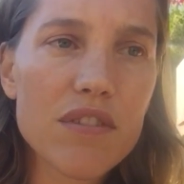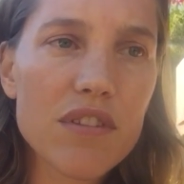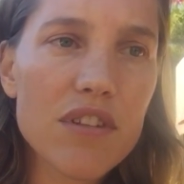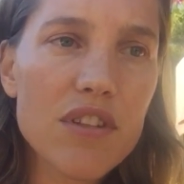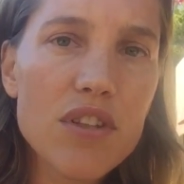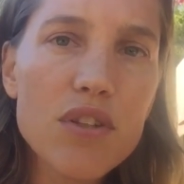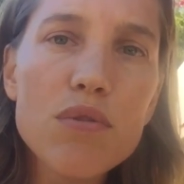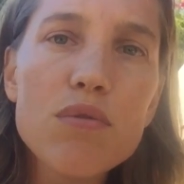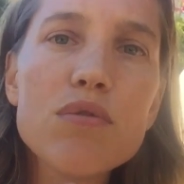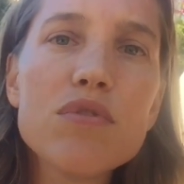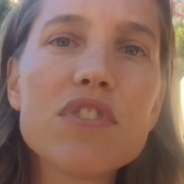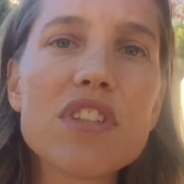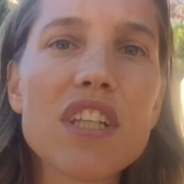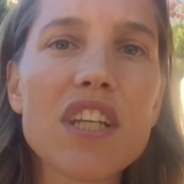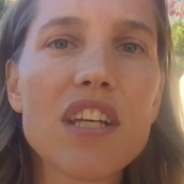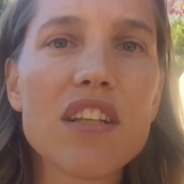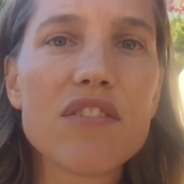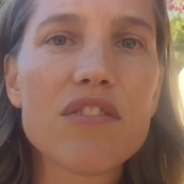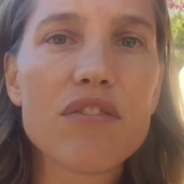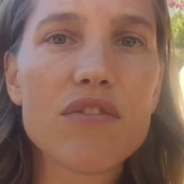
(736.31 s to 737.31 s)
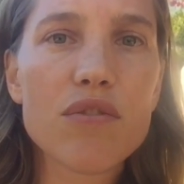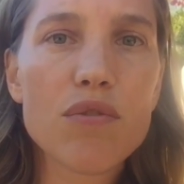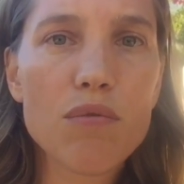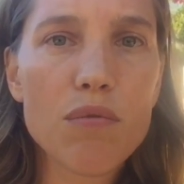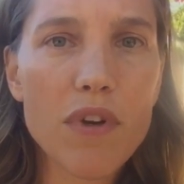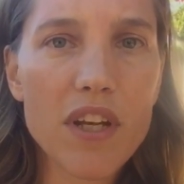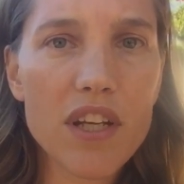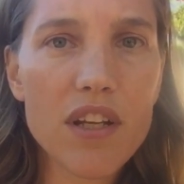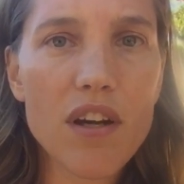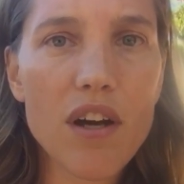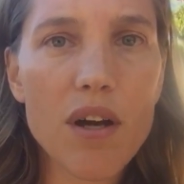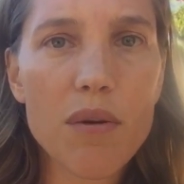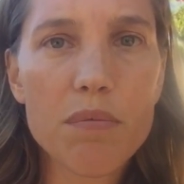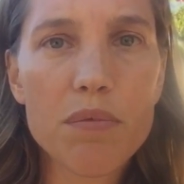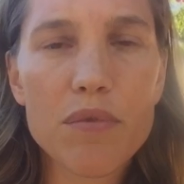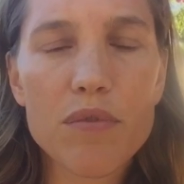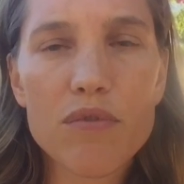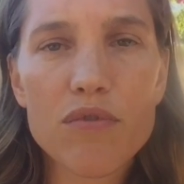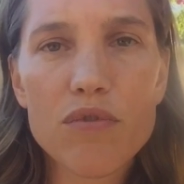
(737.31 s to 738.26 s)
using it to wake up,